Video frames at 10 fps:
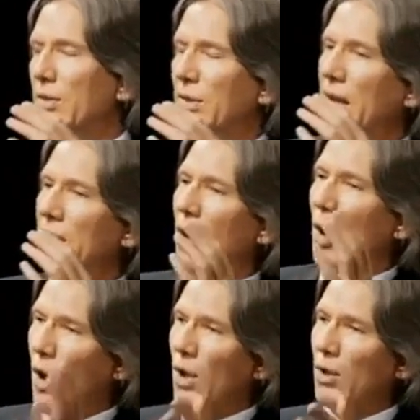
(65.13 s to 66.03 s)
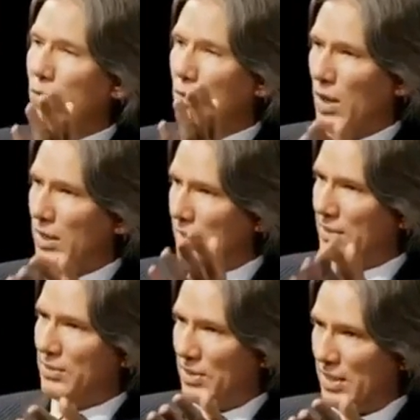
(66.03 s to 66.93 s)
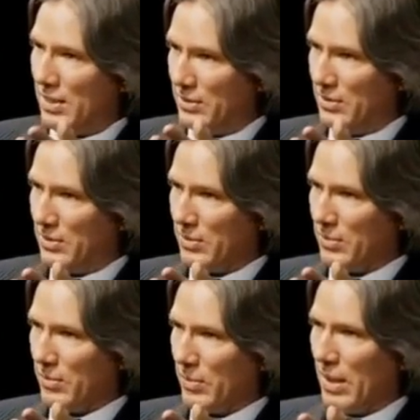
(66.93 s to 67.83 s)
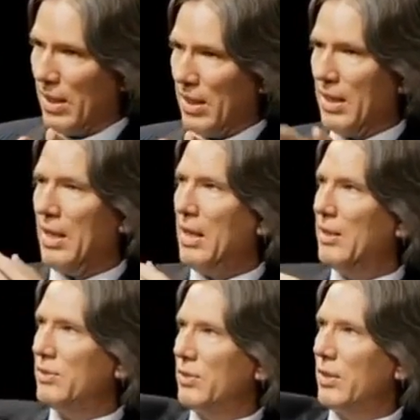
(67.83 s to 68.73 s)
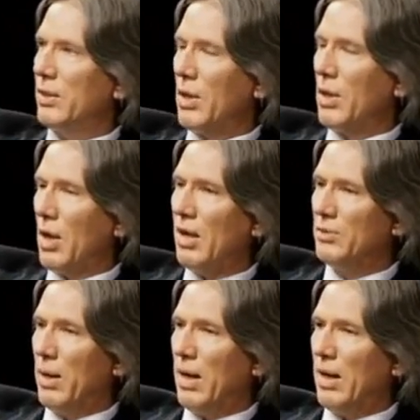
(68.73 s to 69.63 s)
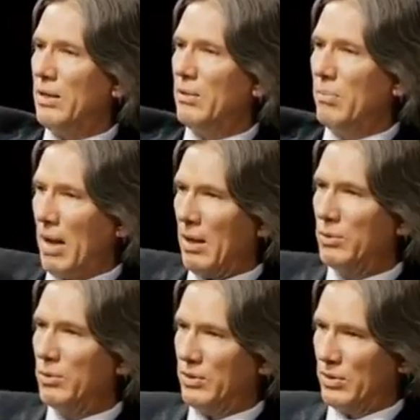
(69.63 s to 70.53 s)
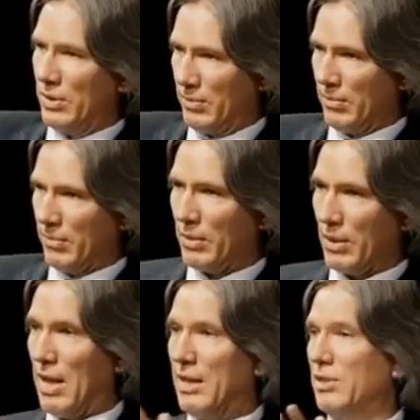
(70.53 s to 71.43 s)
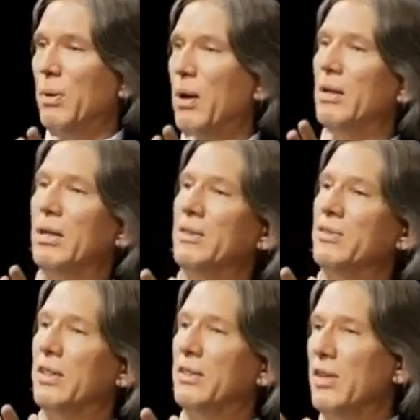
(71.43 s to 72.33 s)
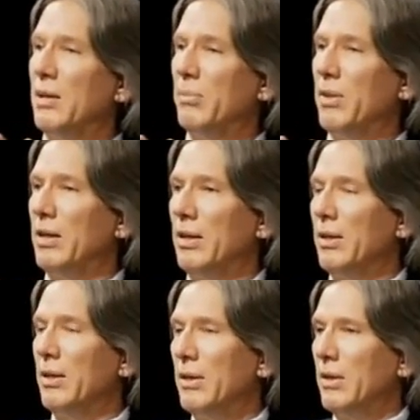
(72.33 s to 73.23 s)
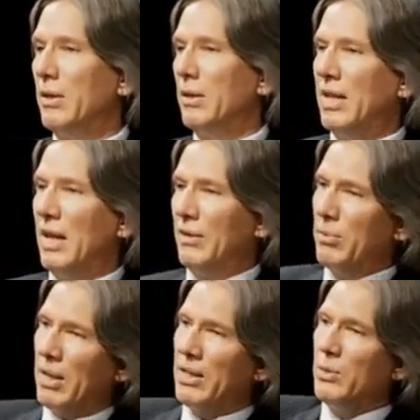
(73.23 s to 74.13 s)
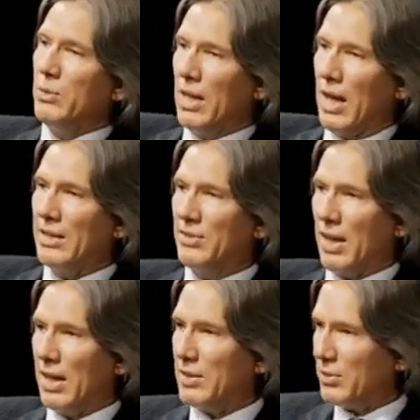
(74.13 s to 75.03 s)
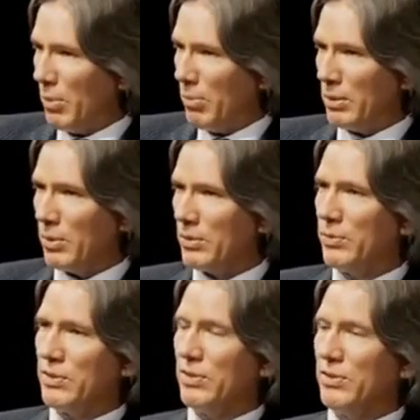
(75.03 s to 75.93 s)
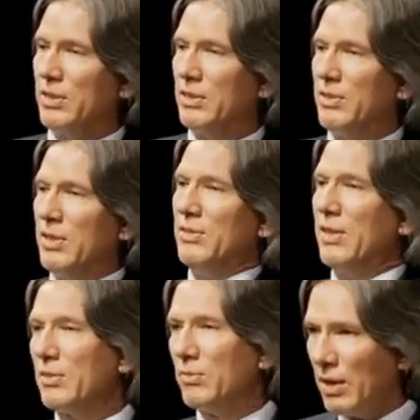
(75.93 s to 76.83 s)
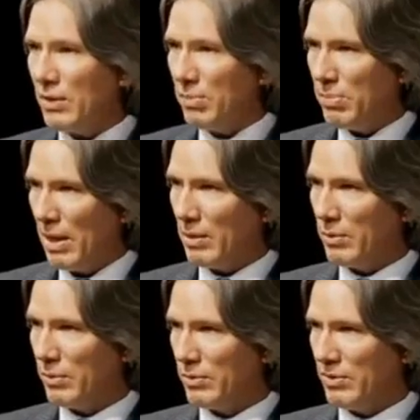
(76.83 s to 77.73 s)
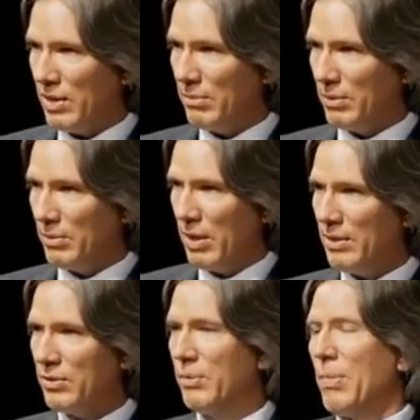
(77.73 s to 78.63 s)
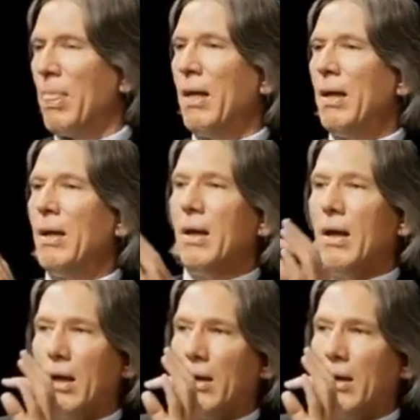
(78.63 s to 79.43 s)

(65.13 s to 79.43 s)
that all chronic disease is caused by malnutrition. Right. Linus Pauling said the same thing, that everybody who dies dies from a mineral deficiency disease. That's a very powerful statement, right? So Absolutely.